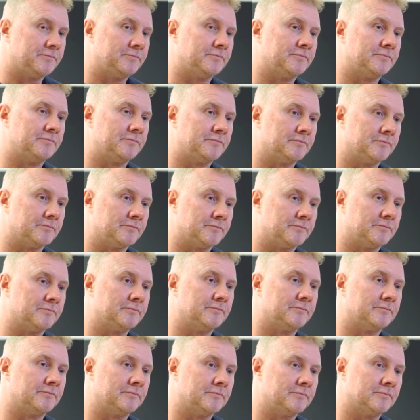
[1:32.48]

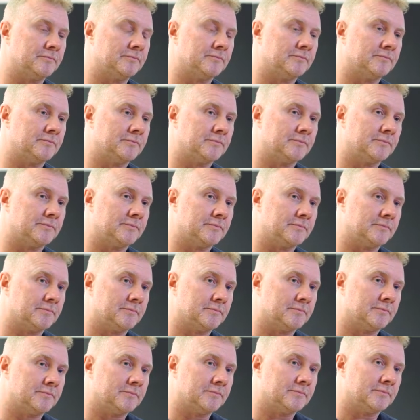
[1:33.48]

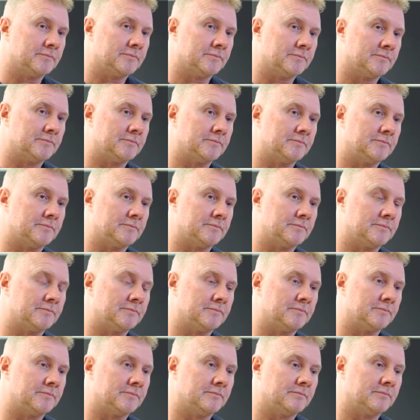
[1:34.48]

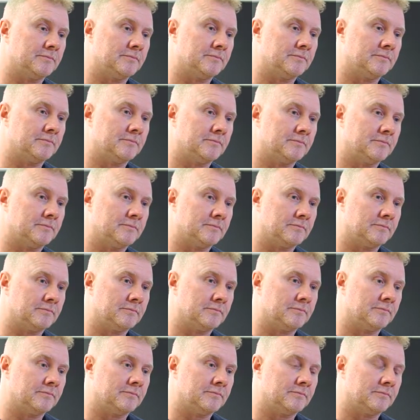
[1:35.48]

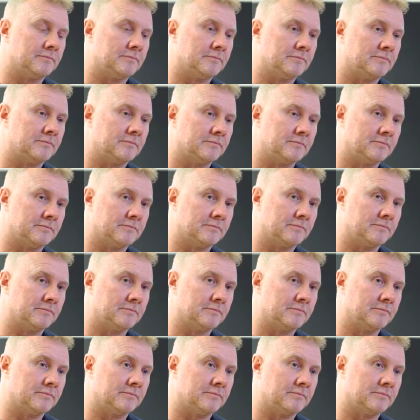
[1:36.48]

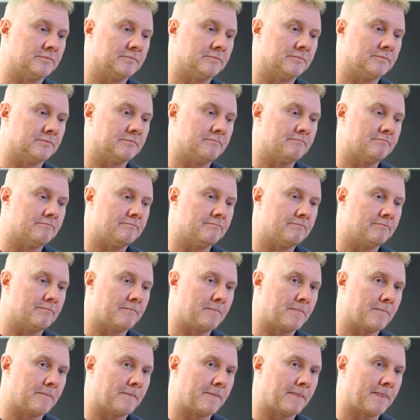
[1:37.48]

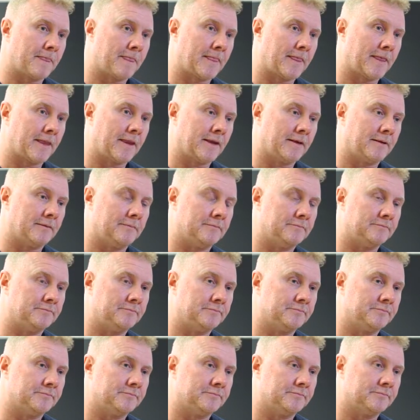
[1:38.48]

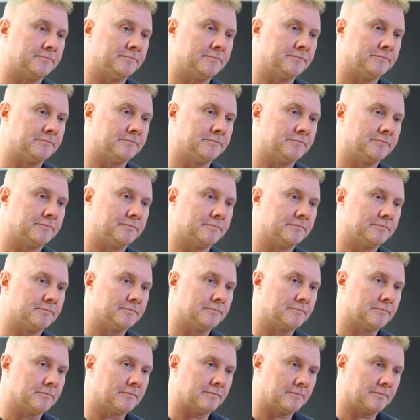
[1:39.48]
[no speech]